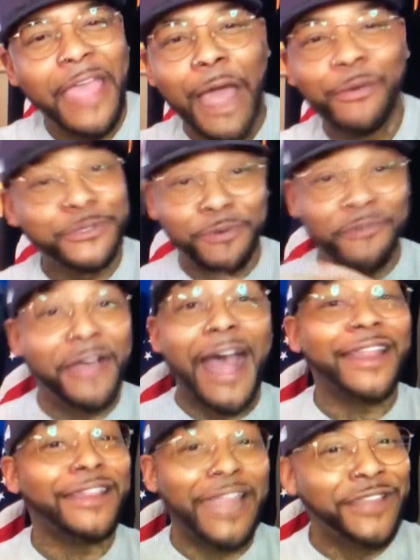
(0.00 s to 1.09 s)
I was
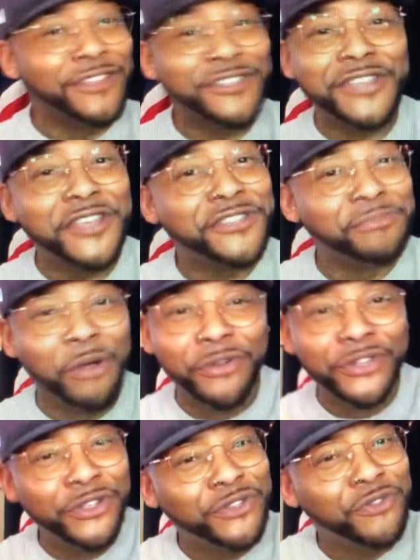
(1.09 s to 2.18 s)
provided endless
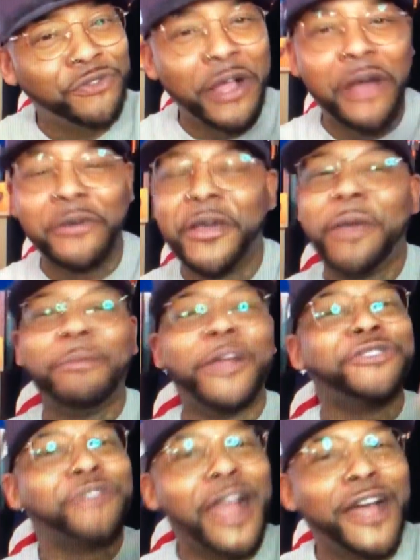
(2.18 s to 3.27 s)
testimonials throughout my
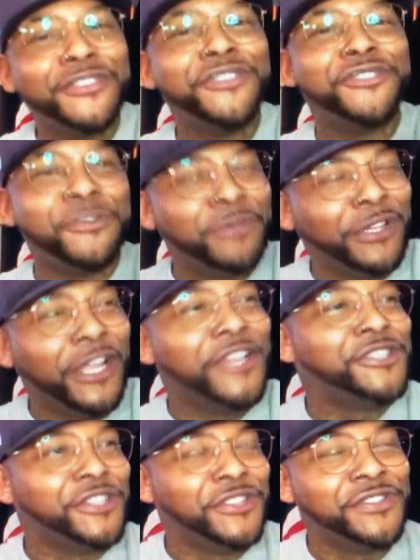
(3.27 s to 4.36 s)
trials and
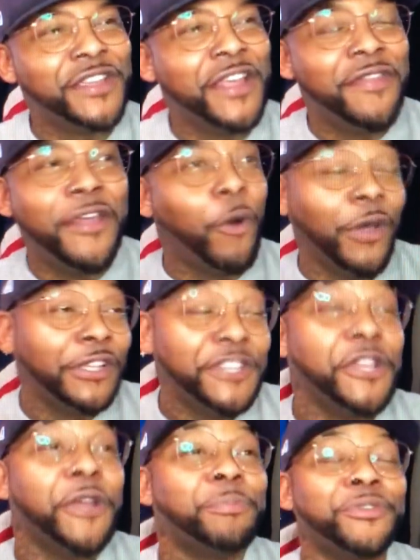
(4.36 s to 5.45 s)
tribulations, that, or at
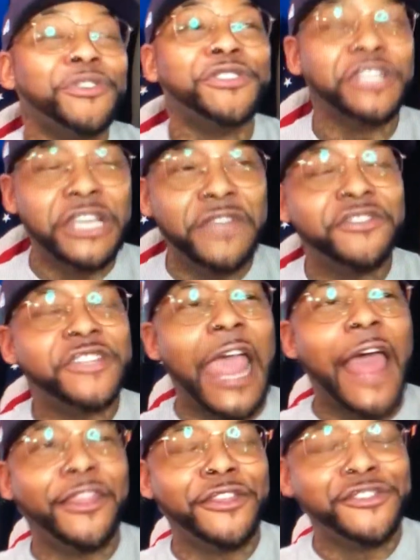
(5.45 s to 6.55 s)
least perceived
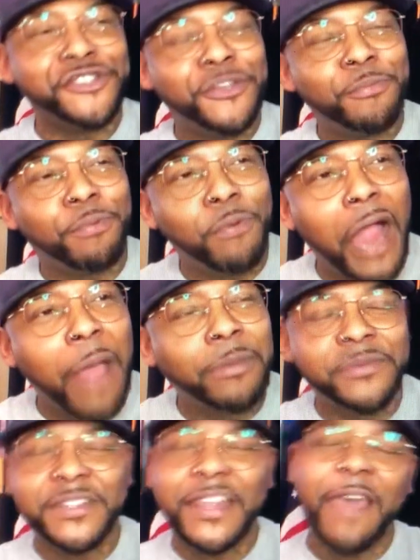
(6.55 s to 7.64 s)
challenges and
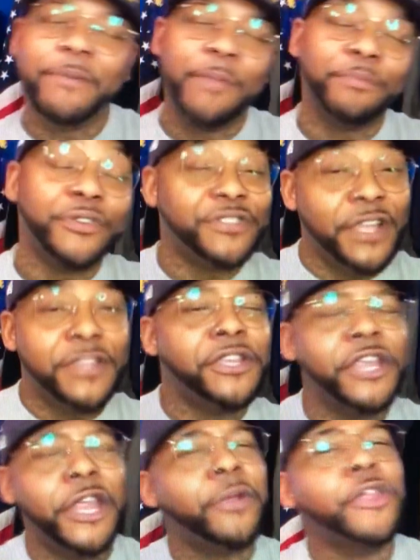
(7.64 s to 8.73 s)
problems that I've been presented
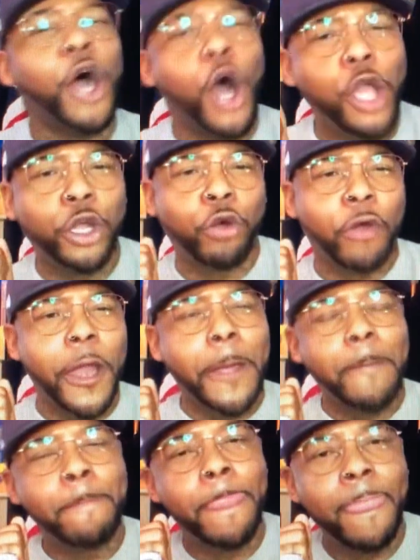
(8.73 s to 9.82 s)
here in the hologram.